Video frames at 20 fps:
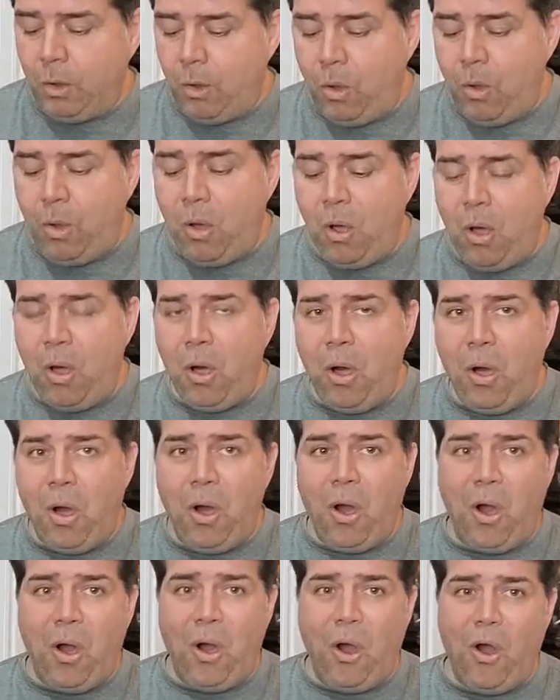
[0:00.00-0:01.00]

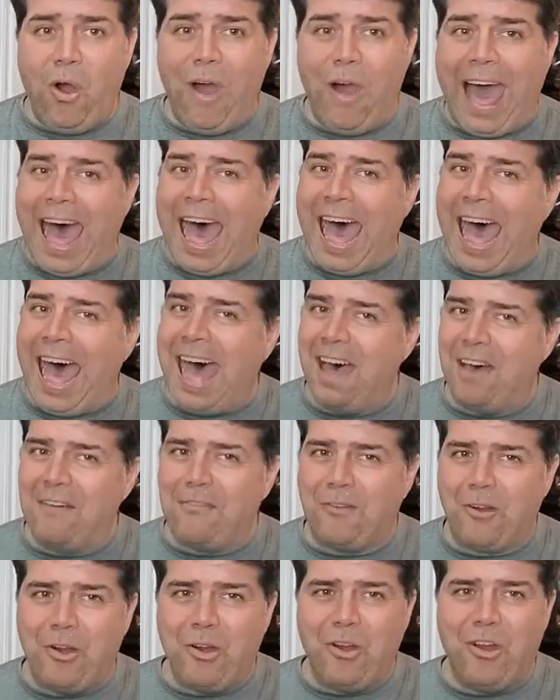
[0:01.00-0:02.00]
Oh,
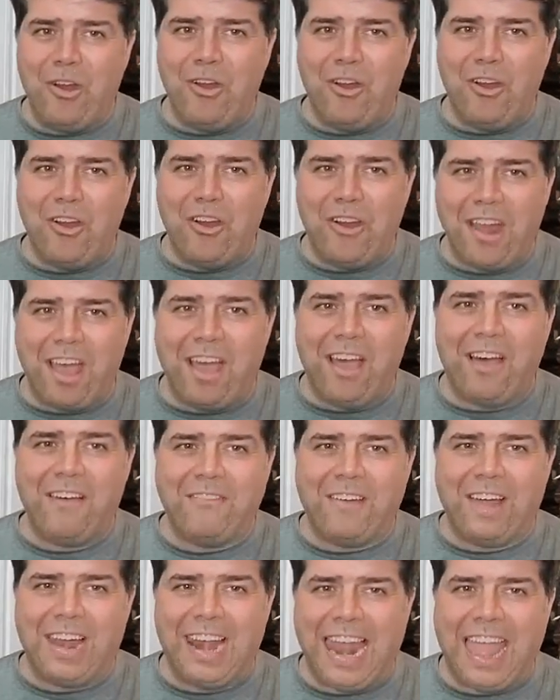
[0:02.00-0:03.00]
I've heard
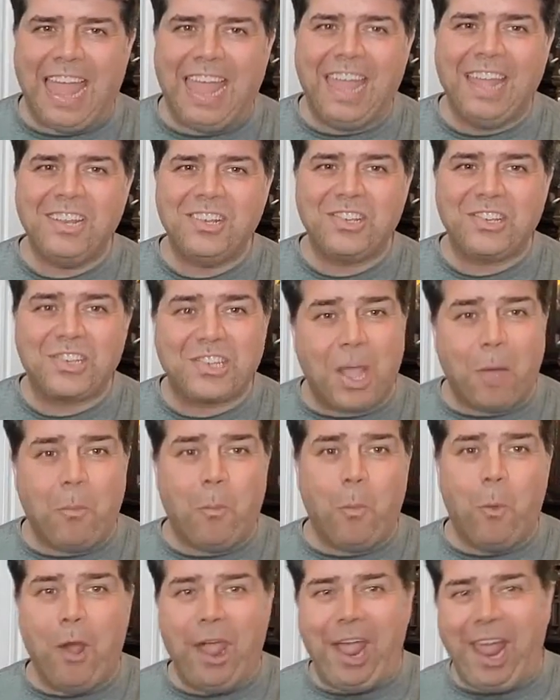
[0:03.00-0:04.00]
of a land
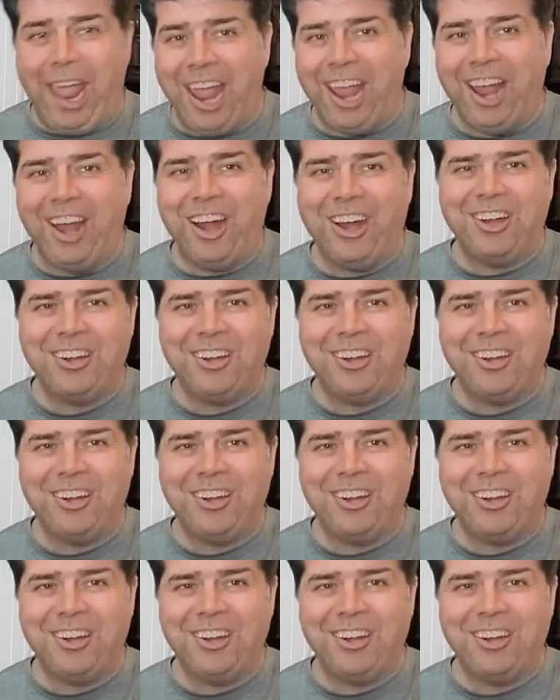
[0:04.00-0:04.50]
somewhere